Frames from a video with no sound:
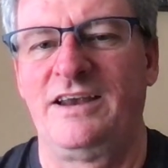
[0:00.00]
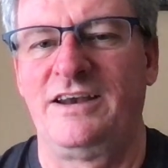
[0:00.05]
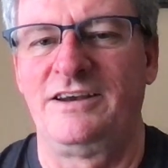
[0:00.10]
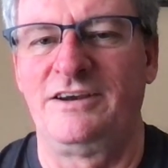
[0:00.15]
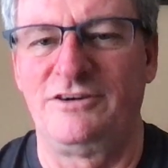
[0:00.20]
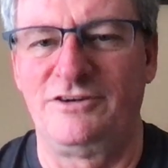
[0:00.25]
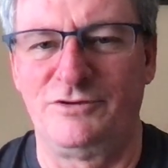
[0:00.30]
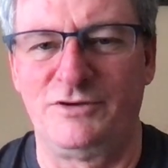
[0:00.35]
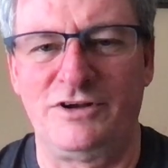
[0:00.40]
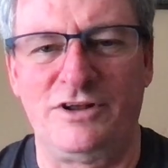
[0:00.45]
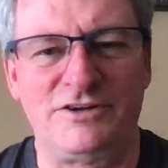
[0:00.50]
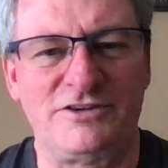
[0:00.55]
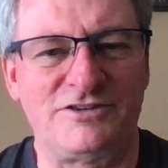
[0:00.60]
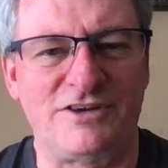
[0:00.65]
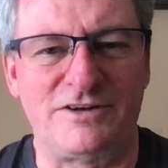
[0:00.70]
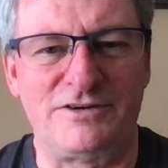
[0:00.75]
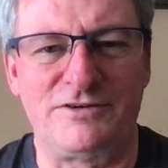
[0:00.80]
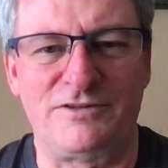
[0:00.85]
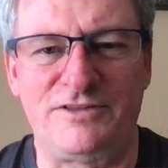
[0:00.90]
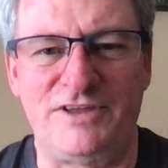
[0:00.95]
you're doing all these
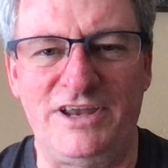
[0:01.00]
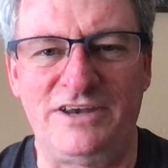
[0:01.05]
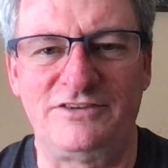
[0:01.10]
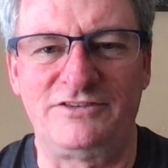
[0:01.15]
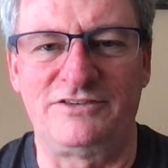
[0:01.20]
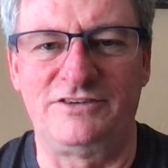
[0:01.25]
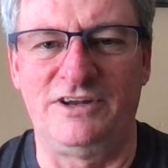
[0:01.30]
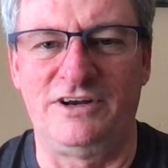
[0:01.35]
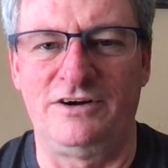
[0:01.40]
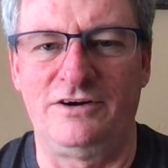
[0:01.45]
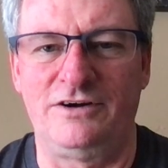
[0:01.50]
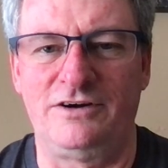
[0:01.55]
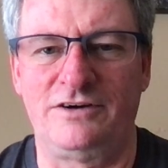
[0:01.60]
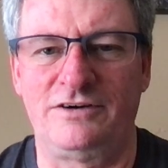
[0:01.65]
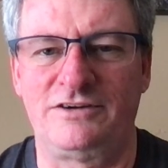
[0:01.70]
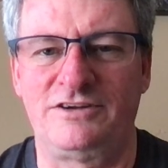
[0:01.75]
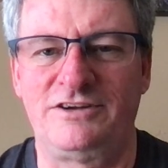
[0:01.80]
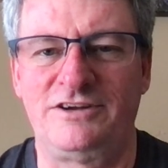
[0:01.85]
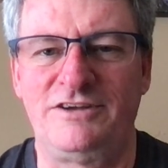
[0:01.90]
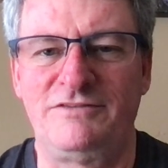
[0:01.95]
other things that
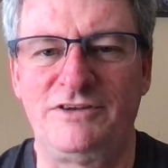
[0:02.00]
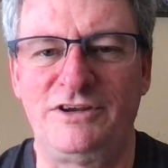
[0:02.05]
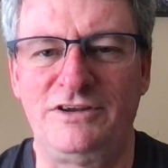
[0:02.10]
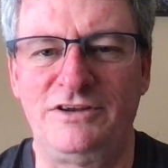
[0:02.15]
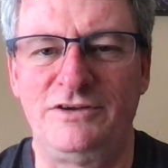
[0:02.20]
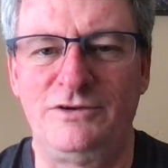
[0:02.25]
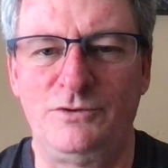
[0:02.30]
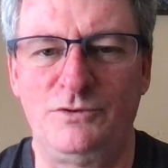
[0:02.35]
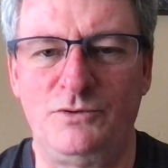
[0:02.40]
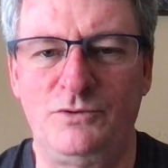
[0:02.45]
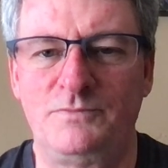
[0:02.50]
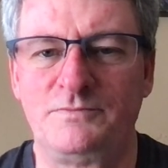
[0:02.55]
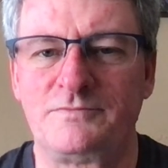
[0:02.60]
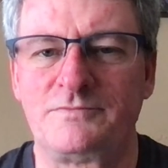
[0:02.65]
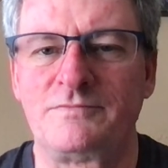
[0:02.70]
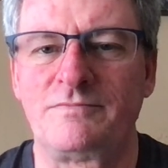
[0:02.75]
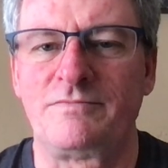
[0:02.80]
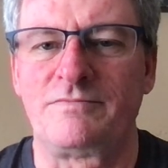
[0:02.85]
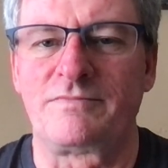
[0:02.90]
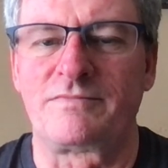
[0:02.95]
are giving you
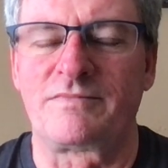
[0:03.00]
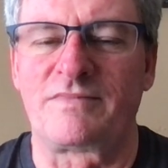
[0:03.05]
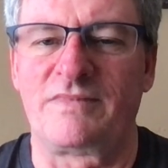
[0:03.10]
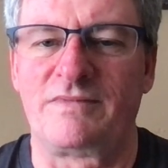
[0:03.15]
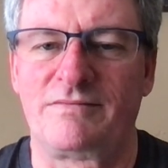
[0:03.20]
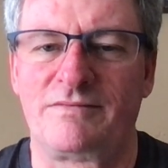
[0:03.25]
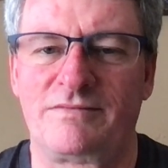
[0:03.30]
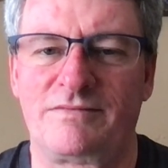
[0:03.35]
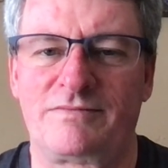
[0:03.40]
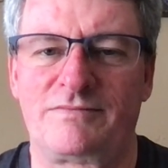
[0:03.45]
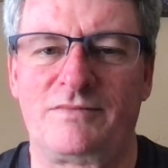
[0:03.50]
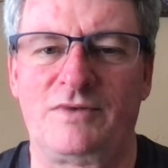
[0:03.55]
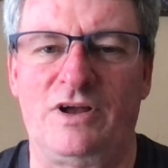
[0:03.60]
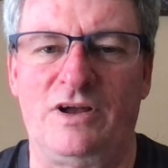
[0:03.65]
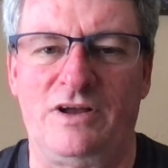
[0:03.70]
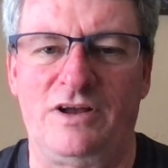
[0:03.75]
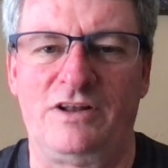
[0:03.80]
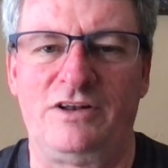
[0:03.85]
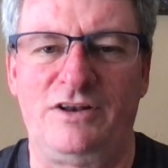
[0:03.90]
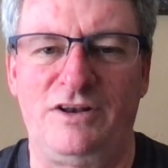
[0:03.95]

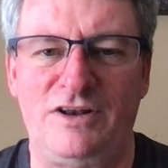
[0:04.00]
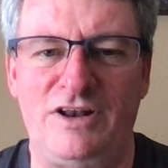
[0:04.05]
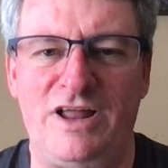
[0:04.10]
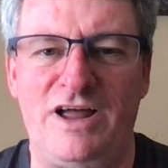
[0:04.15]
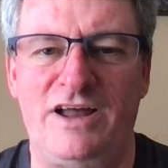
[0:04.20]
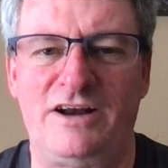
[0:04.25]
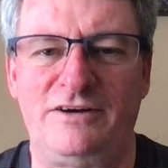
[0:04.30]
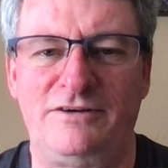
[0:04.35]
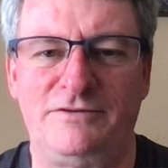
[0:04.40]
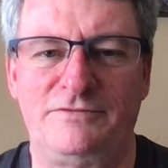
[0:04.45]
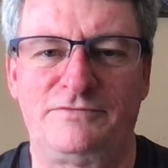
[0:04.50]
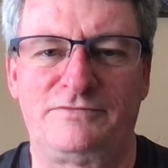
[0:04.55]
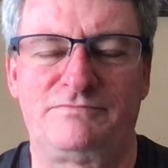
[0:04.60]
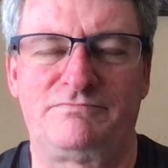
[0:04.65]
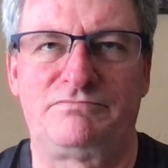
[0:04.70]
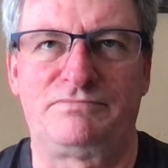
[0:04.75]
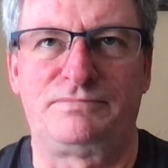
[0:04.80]
a lot of,